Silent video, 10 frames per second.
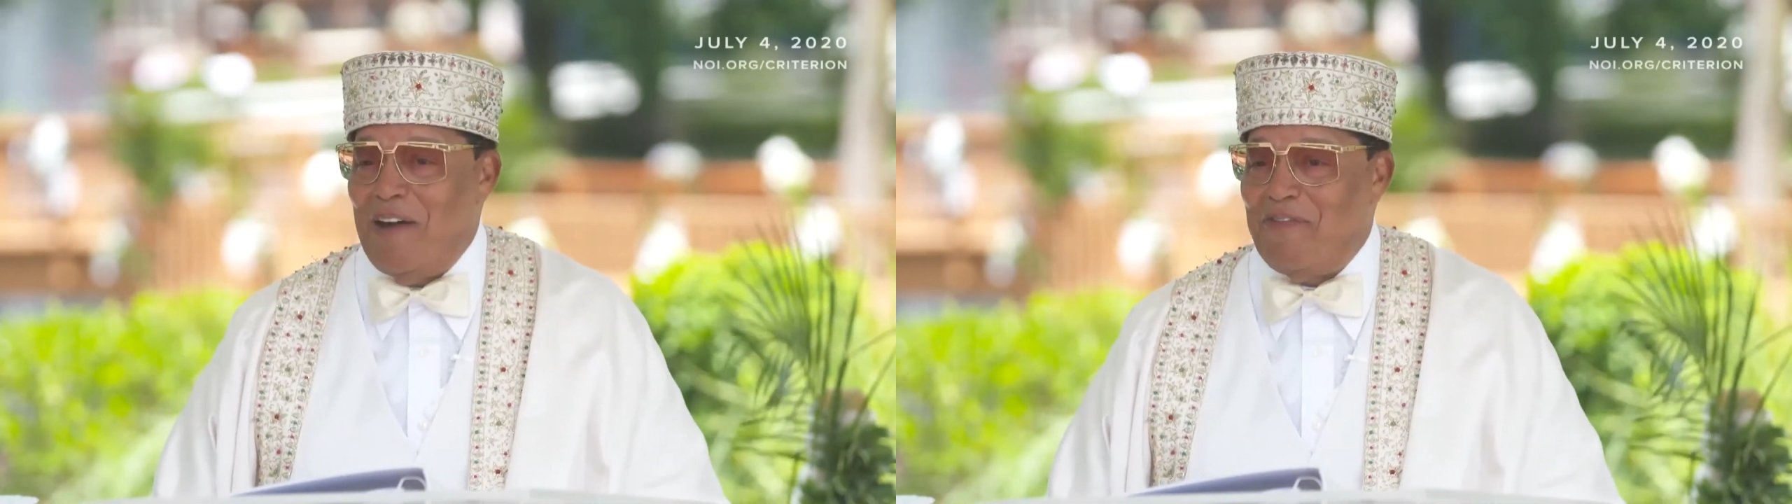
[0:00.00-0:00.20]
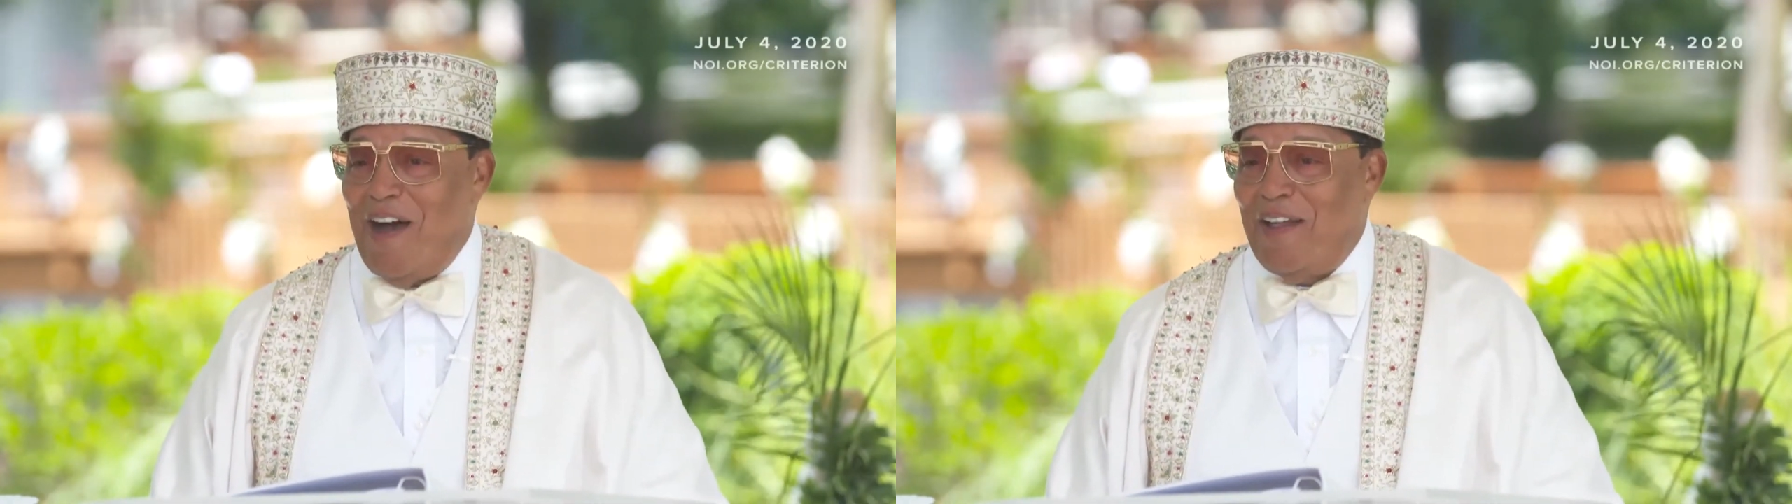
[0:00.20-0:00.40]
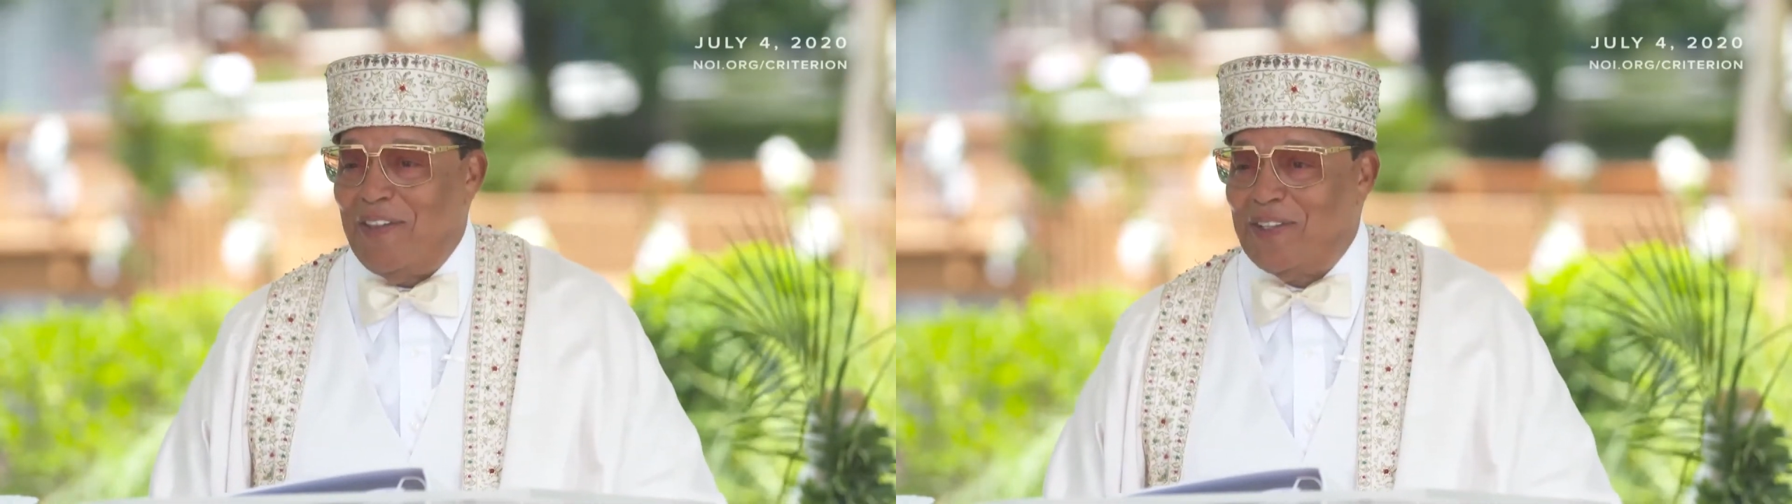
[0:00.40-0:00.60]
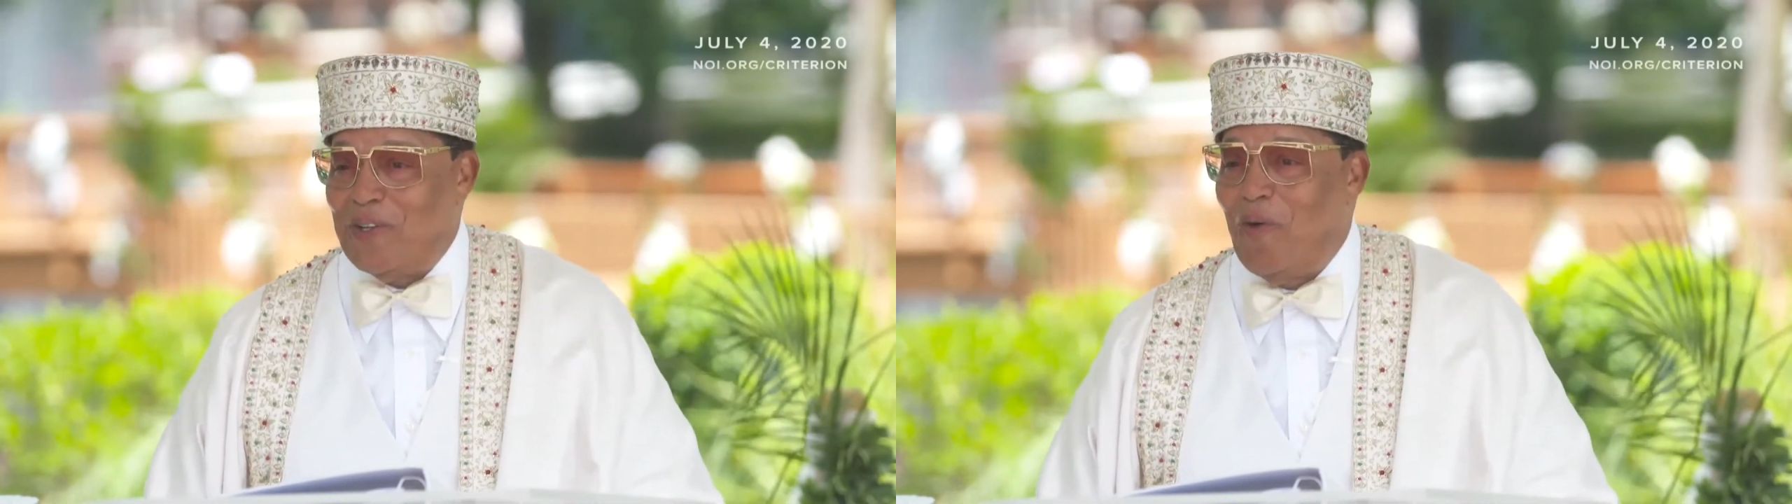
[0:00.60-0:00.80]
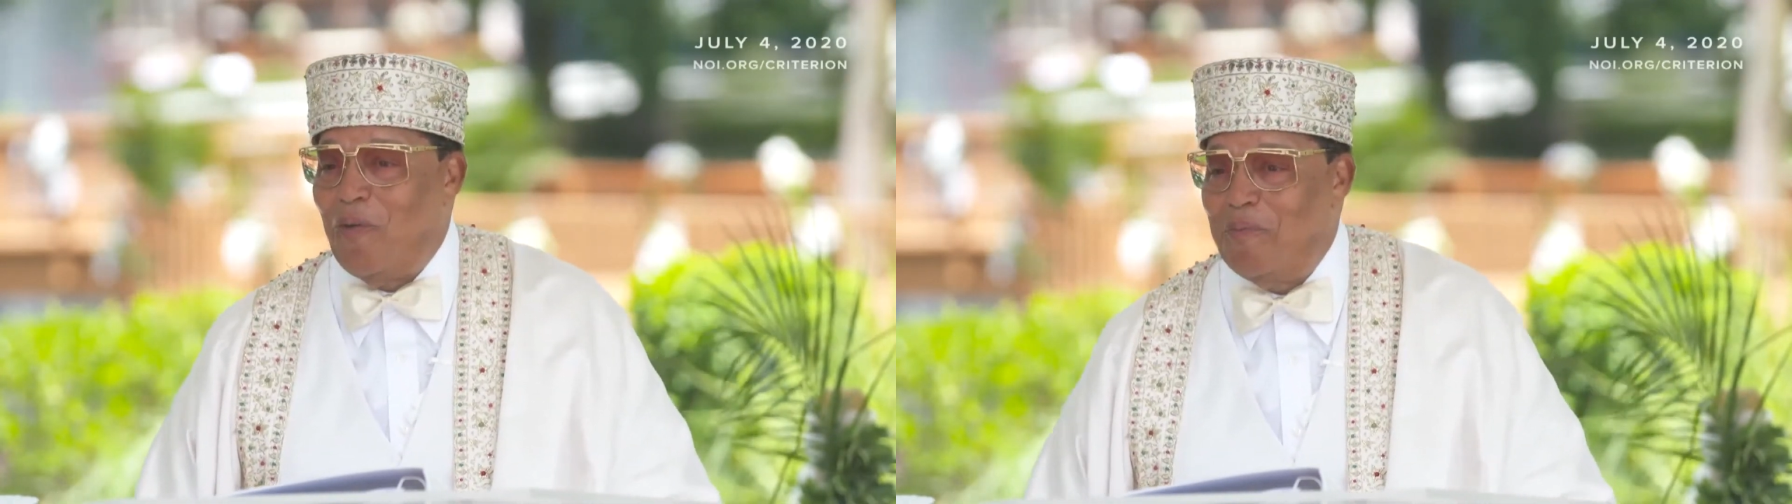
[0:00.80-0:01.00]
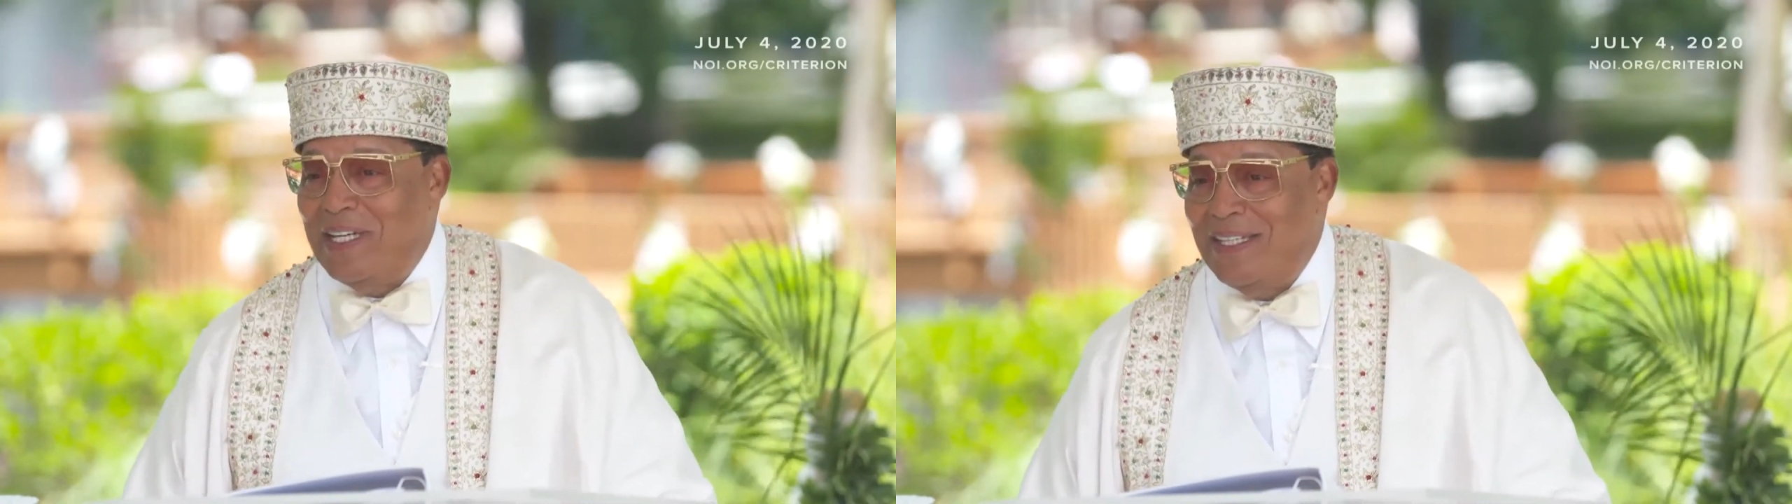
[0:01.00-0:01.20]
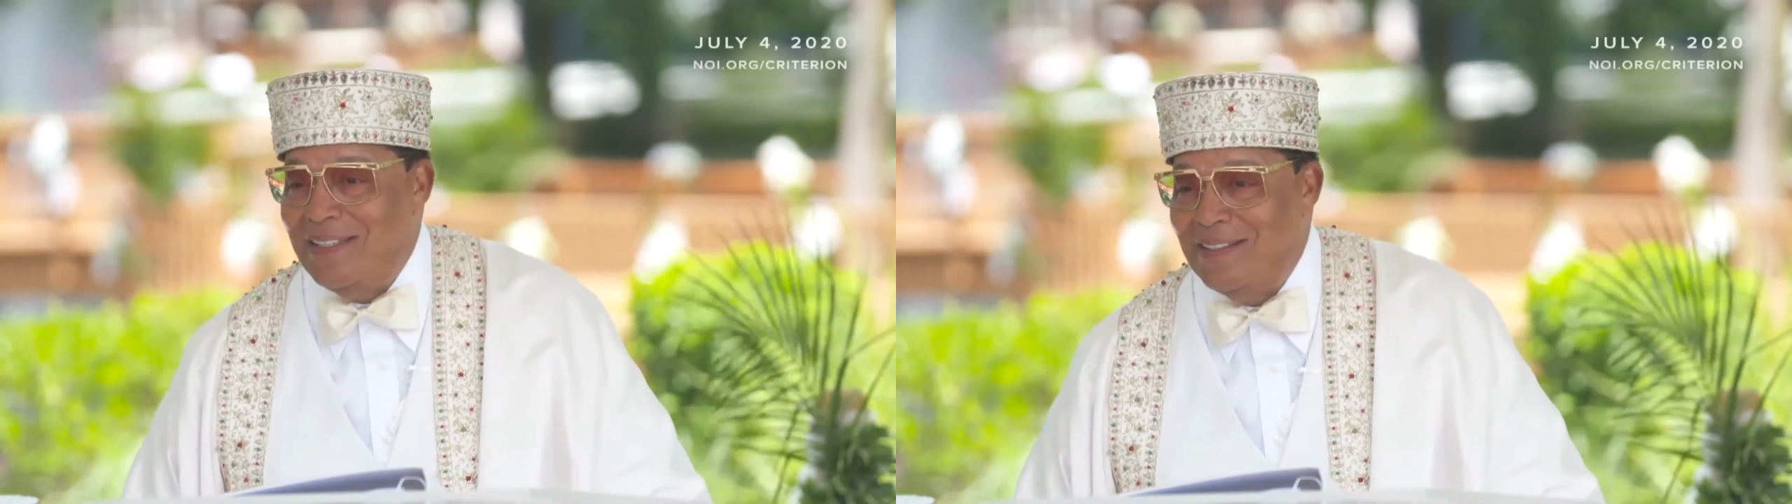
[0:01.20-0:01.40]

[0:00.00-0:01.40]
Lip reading: father told me,